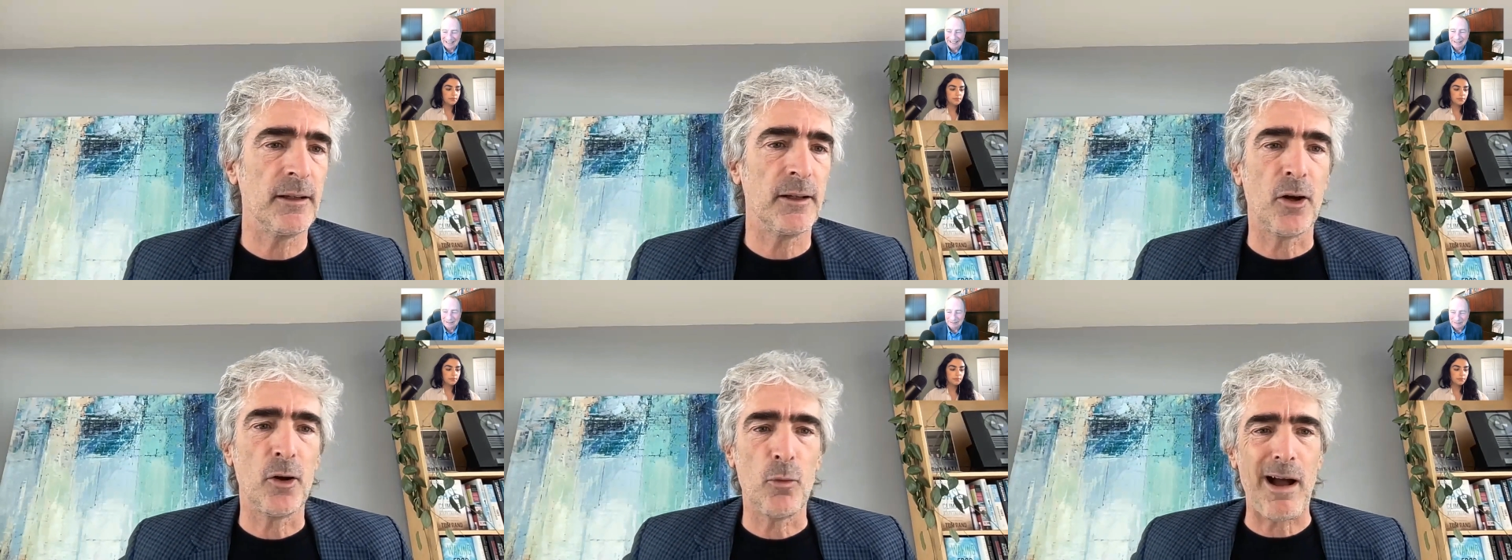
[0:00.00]

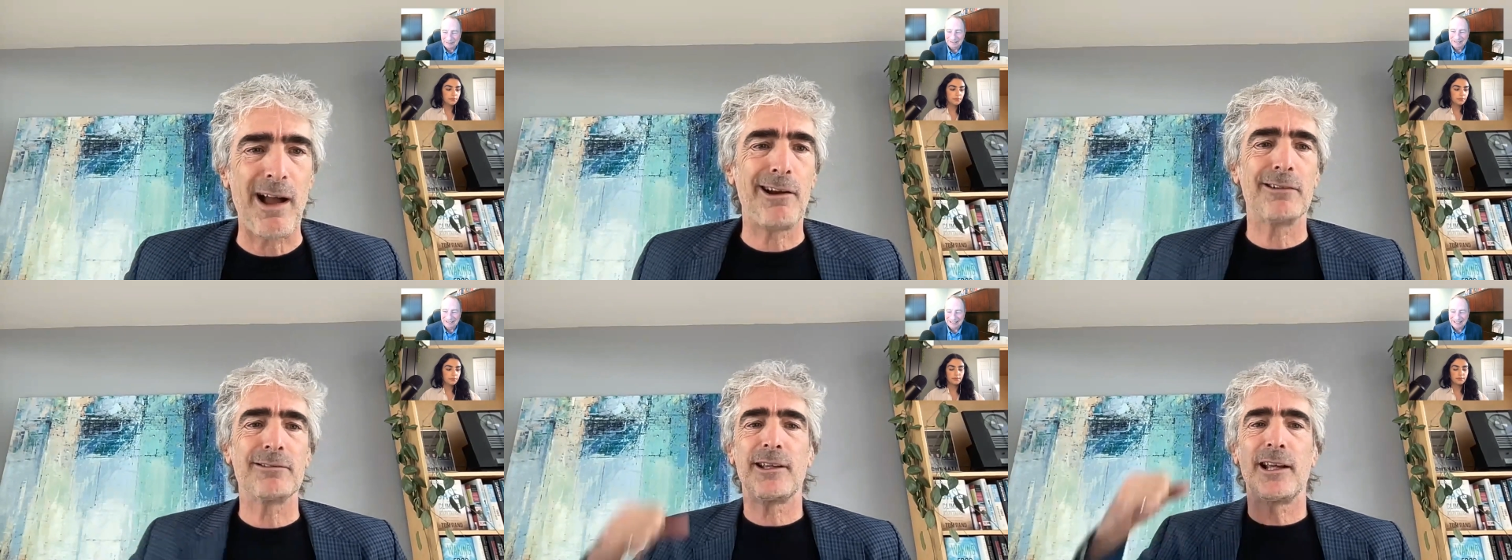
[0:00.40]
Why
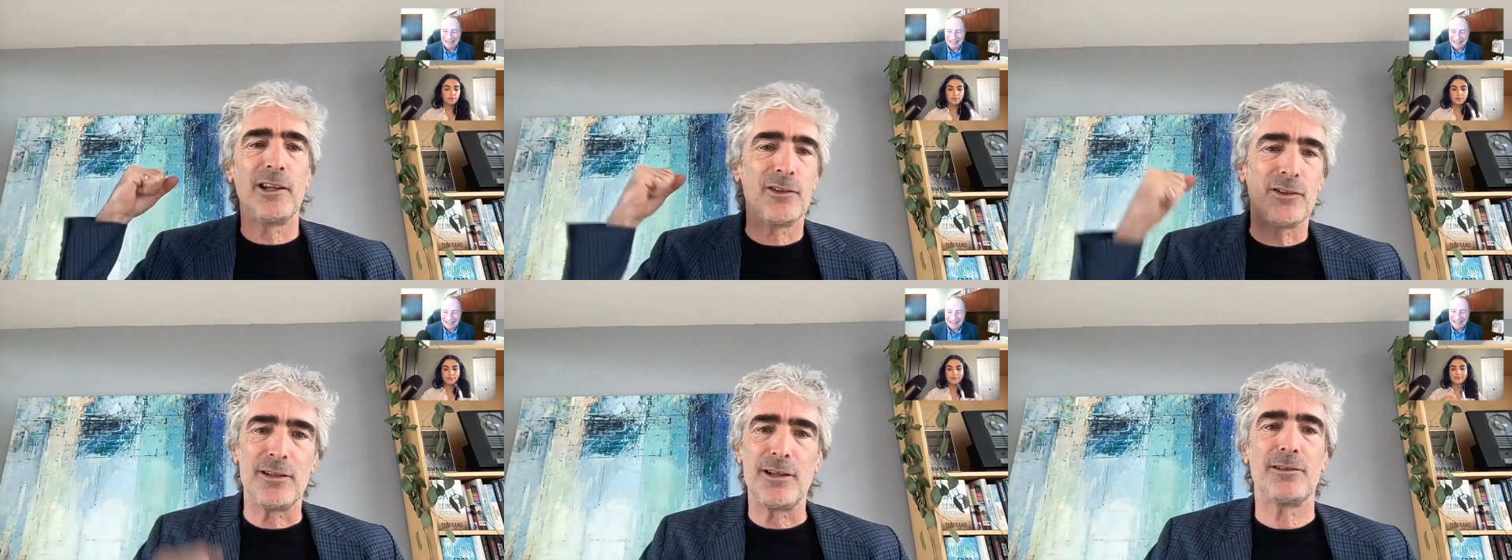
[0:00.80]
aren't they
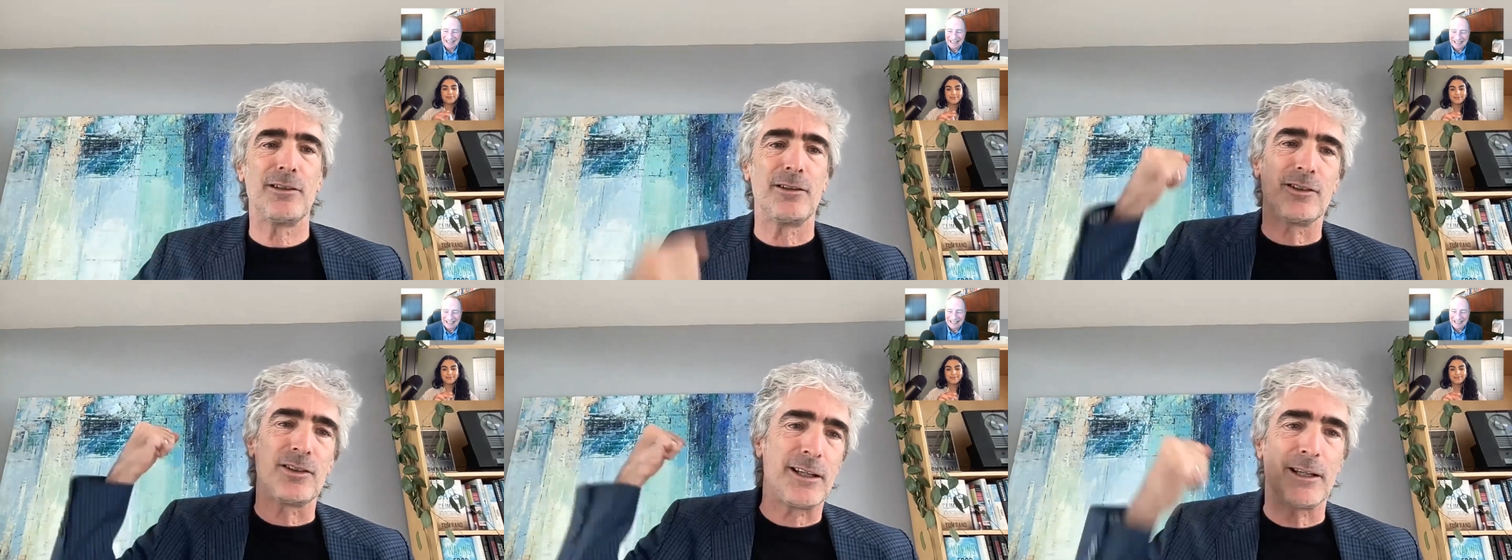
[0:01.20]
listening to
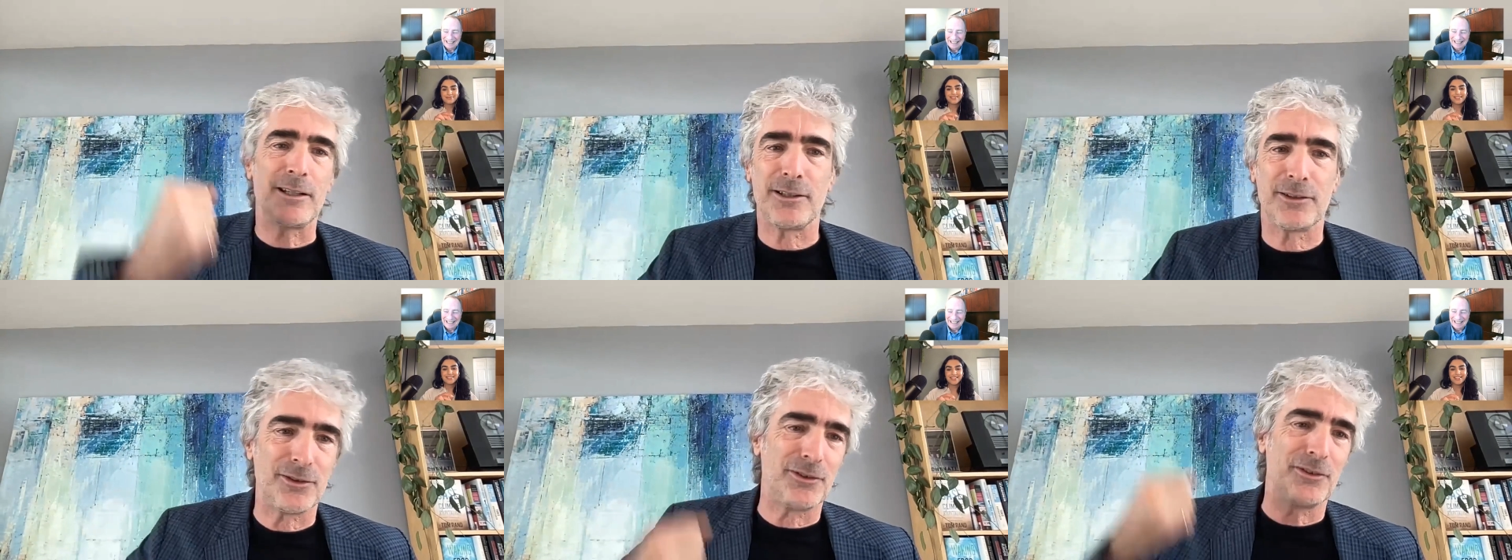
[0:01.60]
the
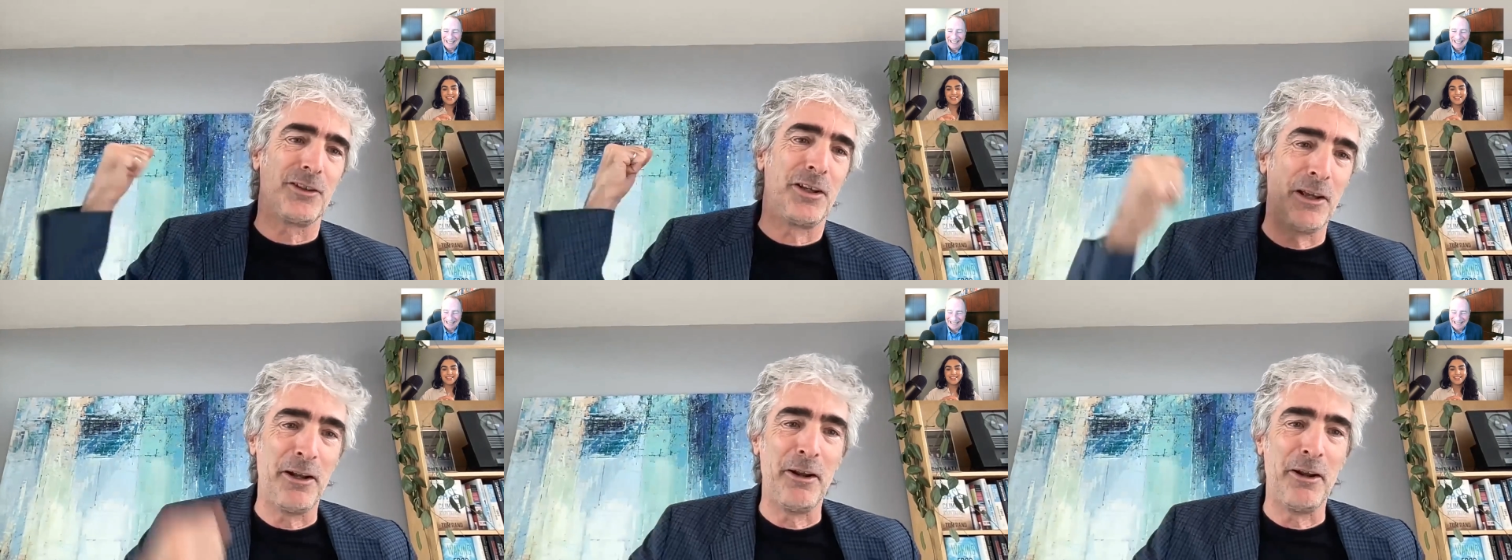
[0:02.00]
scientists?